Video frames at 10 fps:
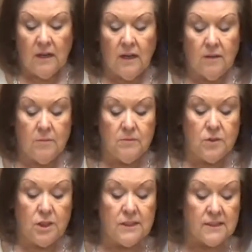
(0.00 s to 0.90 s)
um,
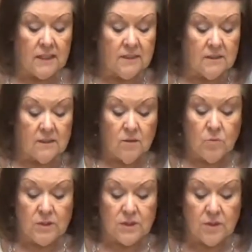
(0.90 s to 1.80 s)
Jesus
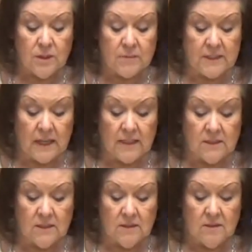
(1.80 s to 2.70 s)
was
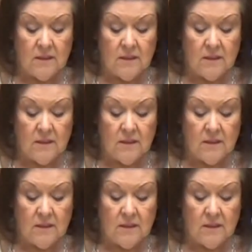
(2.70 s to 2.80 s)
circumcised,